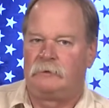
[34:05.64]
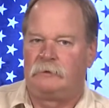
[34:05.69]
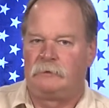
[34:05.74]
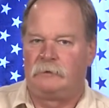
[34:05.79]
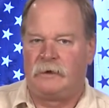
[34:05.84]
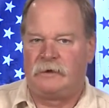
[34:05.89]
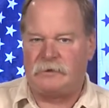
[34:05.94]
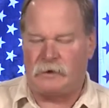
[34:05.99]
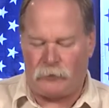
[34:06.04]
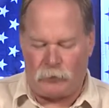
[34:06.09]

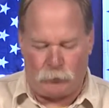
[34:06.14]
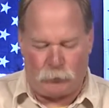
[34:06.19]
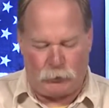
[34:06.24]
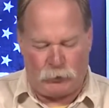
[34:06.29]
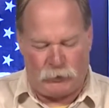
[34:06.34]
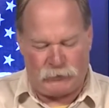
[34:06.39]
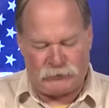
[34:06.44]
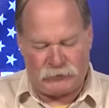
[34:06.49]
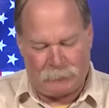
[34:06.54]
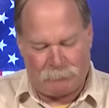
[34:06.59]
In other
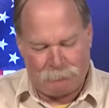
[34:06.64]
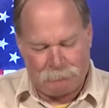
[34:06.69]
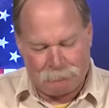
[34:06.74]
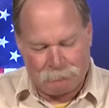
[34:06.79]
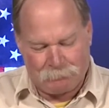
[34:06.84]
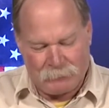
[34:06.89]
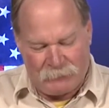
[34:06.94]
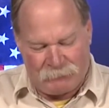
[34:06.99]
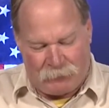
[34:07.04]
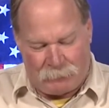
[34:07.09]
words,
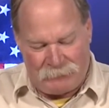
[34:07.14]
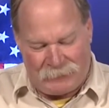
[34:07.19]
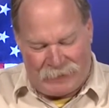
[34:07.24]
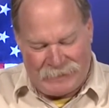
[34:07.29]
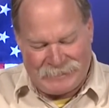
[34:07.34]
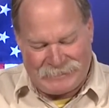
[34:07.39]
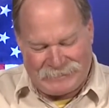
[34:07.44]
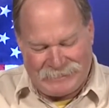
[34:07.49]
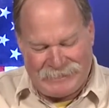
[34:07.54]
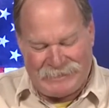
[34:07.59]
from
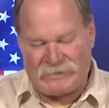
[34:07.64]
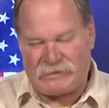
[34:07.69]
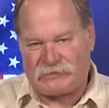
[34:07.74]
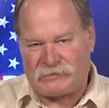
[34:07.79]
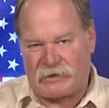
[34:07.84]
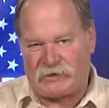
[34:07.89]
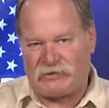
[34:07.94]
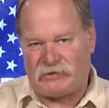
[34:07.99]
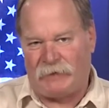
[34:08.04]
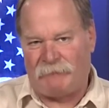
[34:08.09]

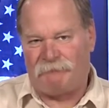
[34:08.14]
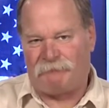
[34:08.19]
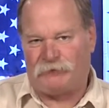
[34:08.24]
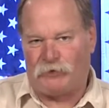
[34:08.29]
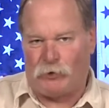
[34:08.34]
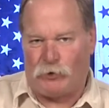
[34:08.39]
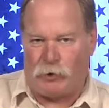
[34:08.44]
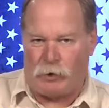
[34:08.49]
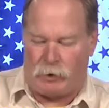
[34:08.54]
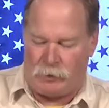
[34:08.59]

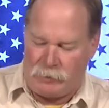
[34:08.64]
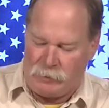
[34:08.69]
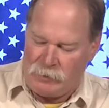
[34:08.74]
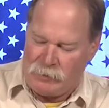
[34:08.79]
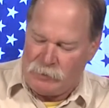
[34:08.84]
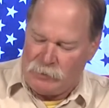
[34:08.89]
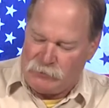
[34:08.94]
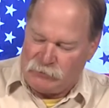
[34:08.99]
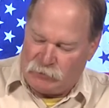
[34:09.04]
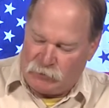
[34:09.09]
1964
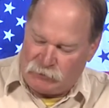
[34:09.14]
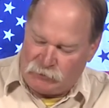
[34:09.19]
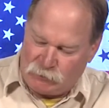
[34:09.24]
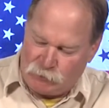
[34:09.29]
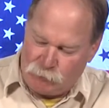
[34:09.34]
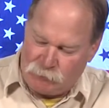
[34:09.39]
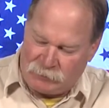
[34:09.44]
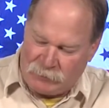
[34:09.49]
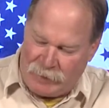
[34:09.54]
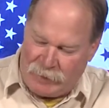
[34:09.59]
to
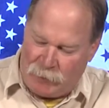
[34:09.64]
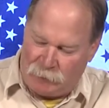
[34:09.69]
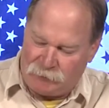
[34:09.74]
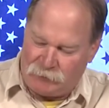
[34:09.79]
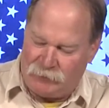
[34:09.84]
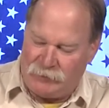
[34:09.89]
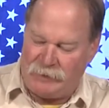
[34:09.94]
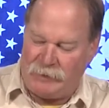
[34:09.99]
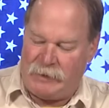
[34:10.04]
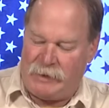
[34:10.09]

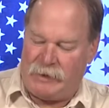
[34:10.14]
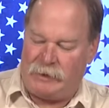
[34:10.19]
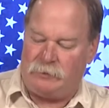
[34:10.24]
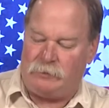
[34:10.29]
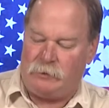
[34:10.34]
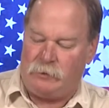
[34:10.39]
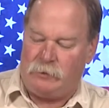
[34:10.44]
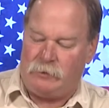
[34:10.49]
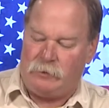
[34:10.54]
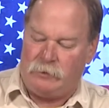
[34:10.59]

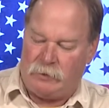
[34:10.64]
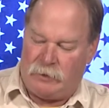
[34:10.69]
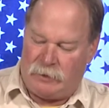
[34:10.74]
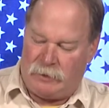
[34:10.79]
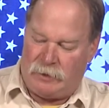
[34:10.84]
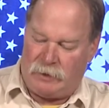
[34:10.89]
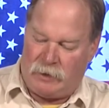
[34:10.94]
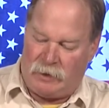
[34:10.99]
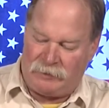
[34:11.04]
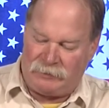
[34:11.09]

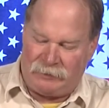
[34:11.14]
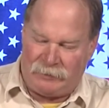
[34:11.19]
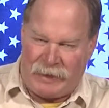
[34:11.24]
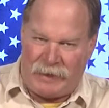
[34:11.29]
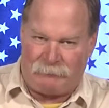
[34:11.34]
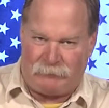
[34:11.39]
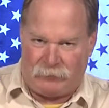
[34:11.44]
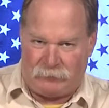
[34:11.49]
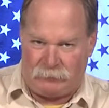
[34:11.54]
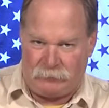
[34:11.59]

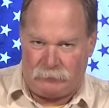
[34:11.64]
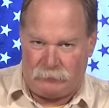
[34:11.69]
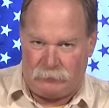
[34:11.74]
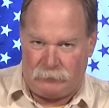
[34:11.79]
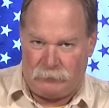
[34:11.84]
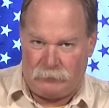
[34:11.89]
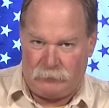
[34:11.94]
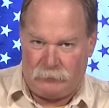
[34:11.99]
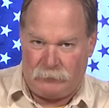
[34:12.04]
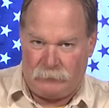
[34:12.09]
2011,
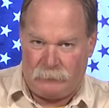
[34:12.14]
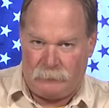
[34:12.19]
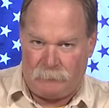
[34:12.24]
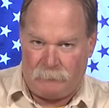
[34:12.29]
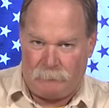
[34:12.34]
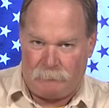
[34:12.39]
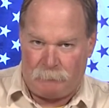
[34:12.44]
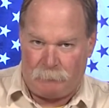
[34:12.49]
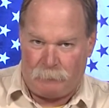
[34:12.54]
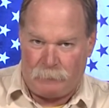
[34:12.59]

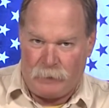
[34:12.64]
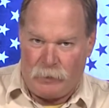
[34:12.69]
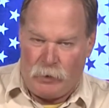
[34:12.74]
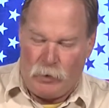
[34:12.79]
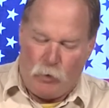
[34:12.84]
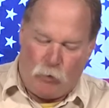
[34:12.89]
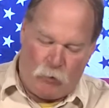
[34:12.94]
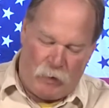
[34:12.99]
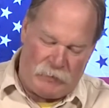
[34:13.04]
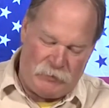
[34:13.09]

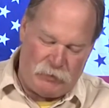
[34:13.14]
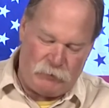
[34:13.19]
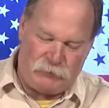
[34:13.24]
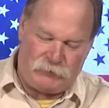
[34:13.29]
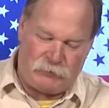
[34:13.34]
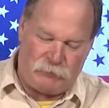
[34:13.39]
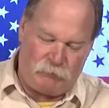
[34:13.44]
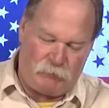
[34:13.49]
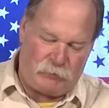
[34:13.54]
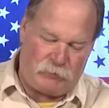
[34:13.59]
when you
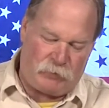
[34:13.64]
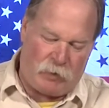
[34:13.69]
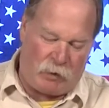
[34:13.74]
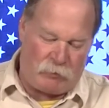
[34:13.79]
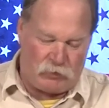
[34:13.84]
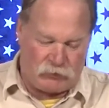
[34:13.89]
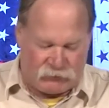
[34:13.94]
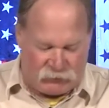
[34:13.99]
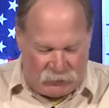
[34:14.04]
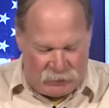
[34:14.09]
a
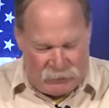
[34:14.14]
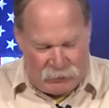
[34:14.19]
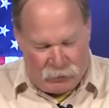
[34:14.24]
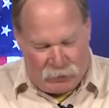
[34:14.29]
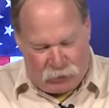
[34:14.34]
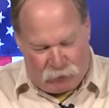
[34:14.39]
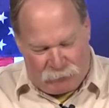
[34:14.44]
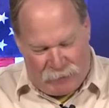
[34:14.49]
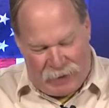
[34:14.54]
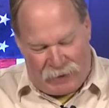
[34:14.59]
senior
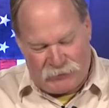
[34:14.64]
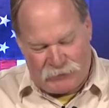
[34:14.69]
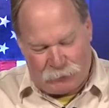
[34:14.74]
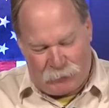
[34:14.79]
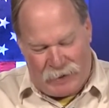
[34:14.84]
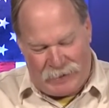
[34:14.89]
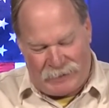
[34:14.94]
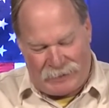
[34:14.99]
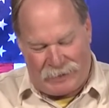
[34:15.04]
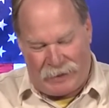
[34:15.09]

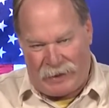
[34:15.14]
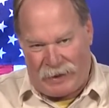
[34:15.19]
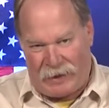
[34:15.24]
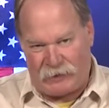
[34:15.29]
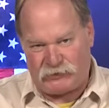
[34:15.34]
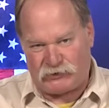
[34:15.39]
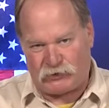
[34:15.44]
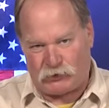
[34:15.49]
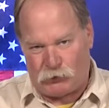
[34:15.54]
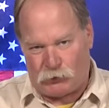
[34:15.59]
graduating high
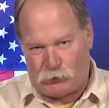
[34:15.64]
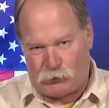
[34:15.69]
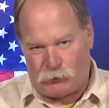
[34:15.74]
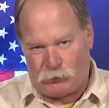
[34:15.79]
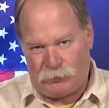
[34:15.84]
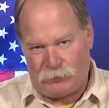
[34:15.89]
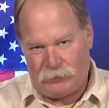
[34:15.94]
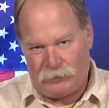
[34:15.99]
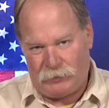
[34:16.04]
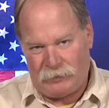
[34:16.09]

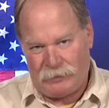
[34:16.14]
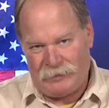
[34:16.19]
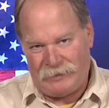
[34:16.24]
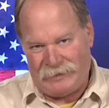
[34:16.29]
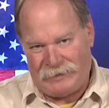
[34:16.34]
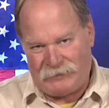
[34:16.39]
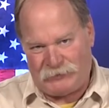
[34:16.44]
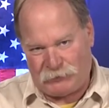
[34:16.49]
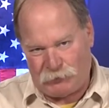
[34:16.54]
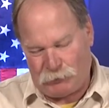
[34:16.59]
school
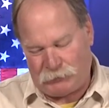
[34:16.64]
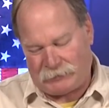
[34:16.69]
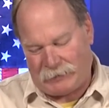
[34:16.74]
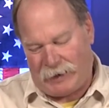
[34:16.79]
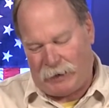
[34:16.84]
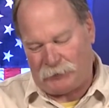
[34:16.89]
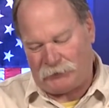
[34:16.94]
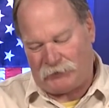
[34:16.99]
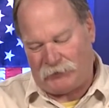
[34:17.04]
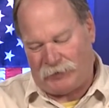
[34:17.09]
in
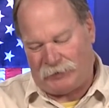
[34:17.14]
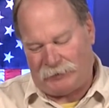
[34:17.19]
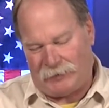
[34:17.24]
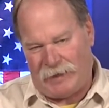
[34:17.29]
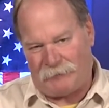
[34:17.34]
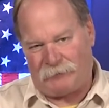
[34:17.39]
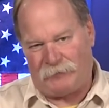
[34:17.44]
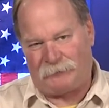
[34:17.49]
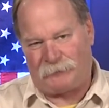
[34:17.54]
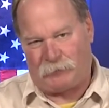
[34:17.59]

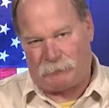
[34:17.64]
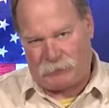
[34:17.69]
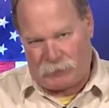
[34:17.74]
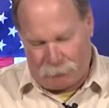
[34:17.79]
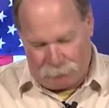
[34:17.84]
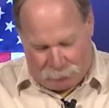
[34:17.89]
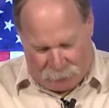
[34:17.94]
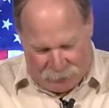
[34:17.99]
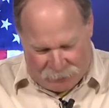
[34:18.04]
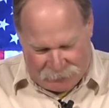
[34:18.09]
2011
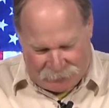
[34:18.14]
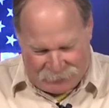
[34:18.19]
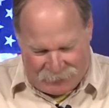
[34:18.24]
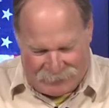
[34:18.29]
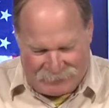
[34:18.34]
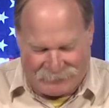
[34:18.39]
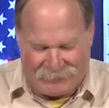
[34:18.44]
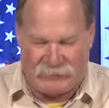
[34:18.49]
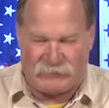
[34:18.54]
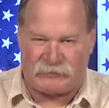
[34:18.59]
compared to
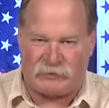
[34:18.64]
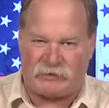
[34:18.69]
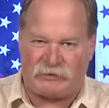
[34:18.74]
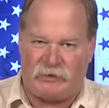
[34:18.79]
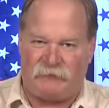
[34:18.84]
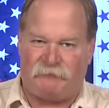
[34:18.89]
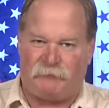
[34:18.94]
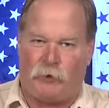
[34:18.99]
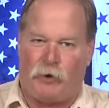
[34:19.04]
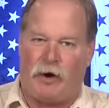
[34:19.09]

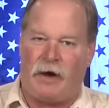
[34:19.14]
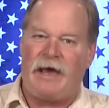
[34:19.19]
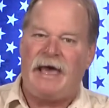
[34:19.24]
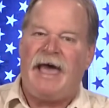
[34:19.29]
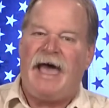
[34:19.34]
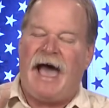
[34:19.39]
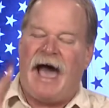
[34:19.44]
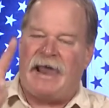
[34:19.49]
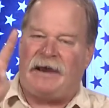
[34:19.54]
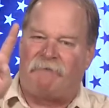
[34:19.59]
1964
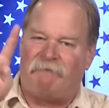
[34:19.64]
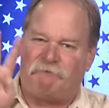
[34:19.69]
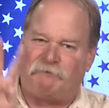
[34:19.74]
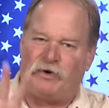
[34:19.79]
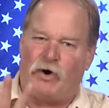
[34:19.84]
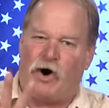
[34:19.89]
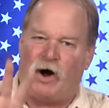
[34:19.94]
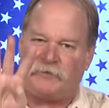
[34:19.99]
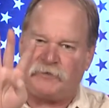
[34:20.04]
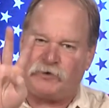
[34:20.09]
had a
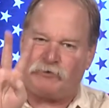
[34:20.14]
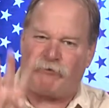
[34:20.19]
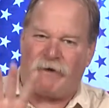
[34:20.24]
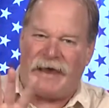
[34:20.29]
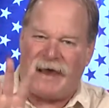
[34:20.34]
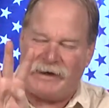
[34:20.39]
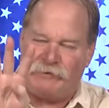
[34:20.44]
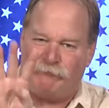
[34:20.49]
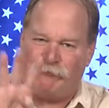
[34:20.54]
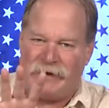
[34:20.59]
4th
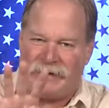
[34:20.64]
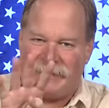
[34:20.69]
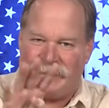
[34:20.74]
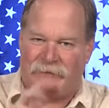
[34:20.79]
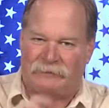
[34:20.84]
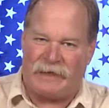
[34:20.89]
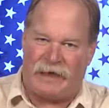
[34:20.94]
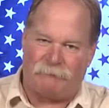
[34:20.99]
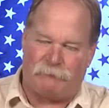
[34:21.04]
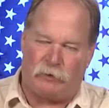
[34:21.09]
grade reading
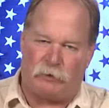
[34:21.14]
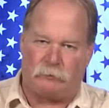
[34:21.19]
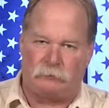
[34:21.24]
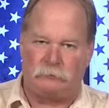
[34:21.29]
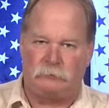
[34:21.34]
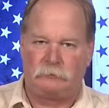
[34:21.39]
level.